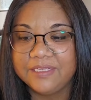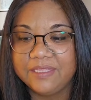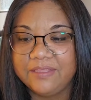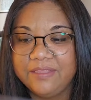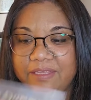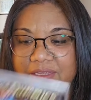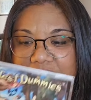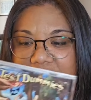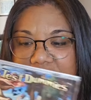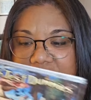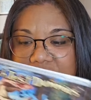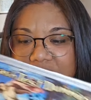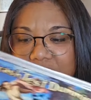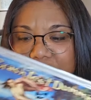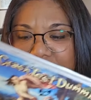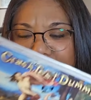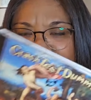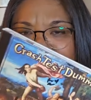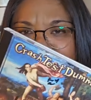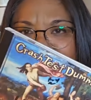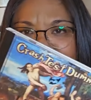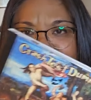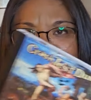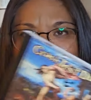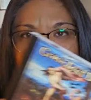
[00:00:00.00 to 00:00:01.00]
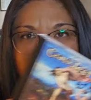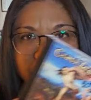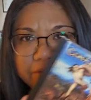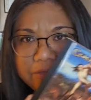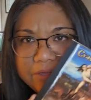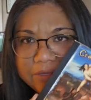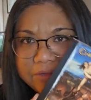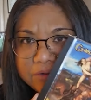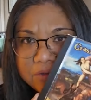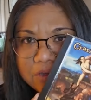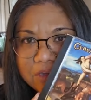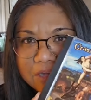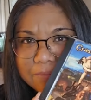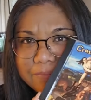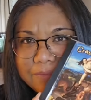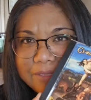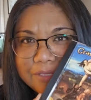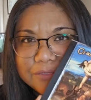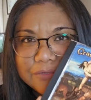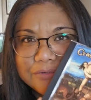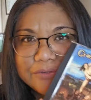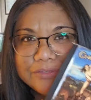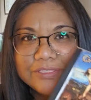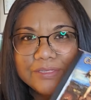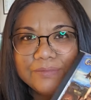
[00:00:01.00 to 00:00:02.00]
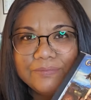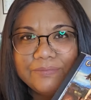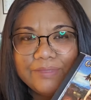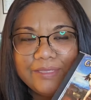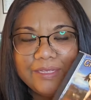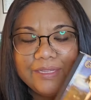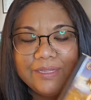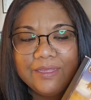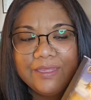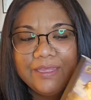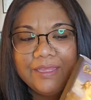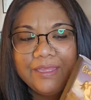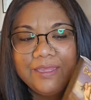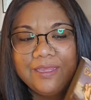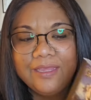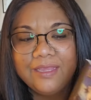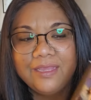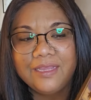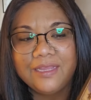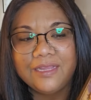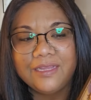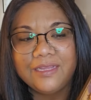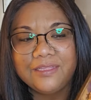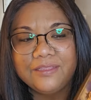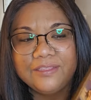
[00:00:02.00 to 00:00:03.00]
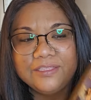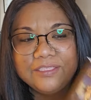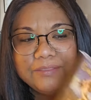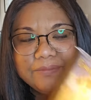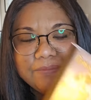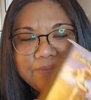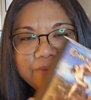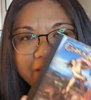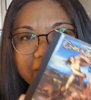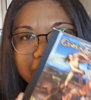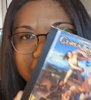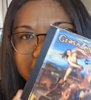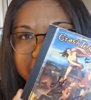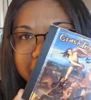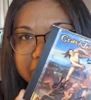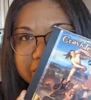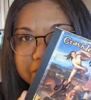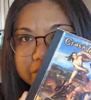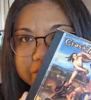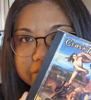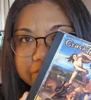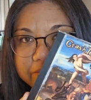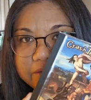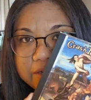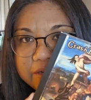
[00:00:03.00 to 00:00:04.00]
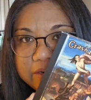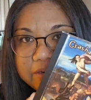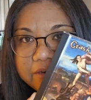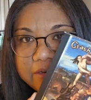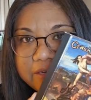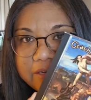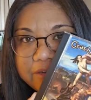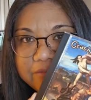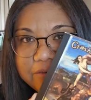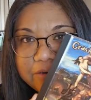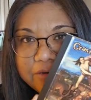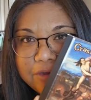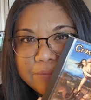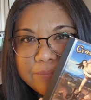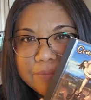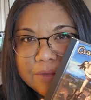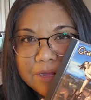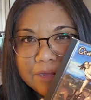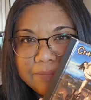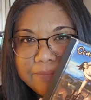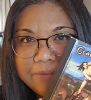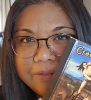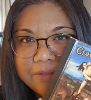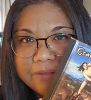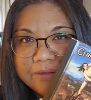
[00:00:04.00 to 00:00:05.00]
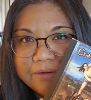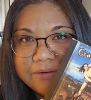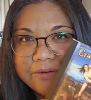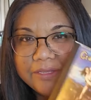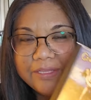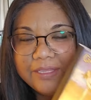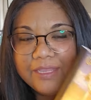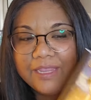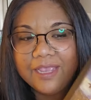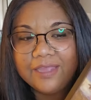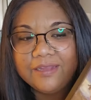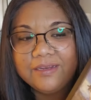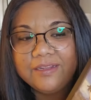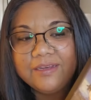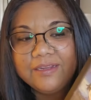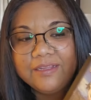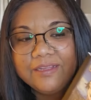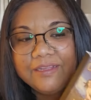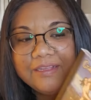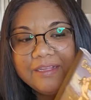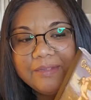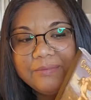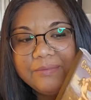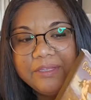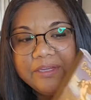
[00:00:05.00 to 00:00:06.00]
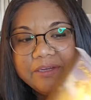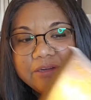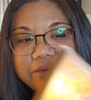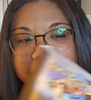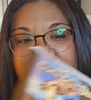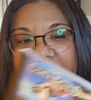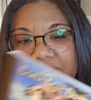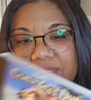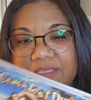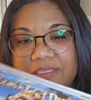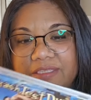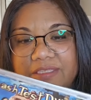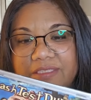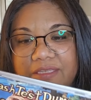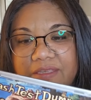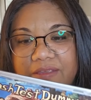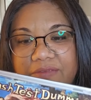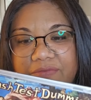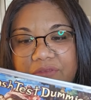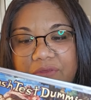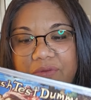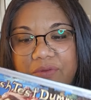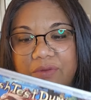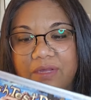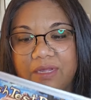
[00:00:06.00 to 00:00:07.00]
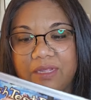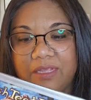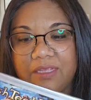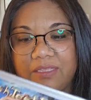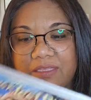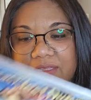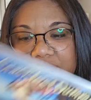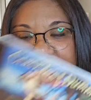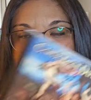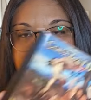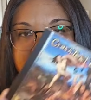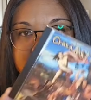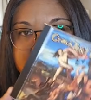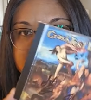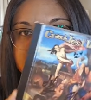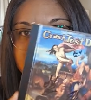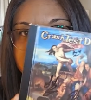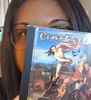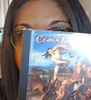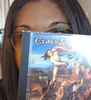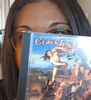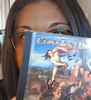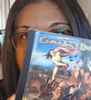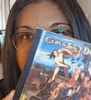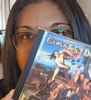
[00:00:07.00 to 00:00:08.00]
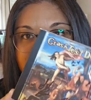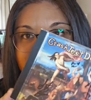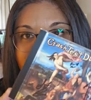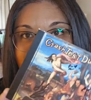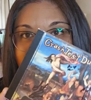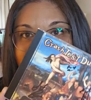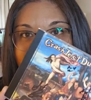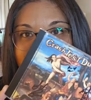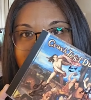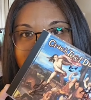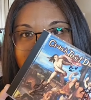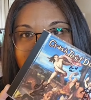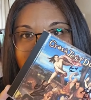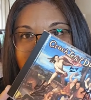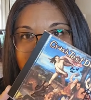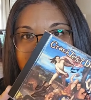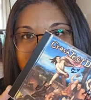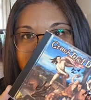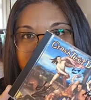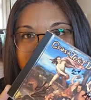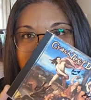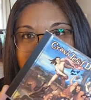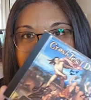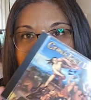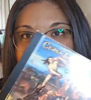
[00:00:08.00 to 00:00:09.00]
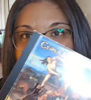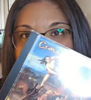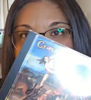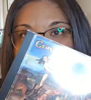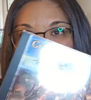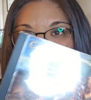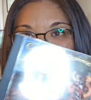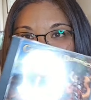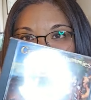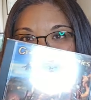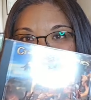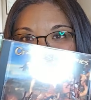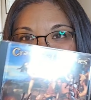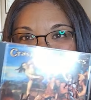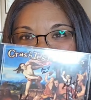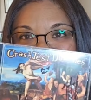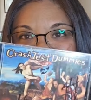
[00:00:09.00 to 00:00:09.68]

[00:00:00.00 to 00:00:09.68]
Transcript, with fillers: I think it sold like 10 million copies or something. Uh, this band is very, very popular in Canada. I'm curious if you guys like their music.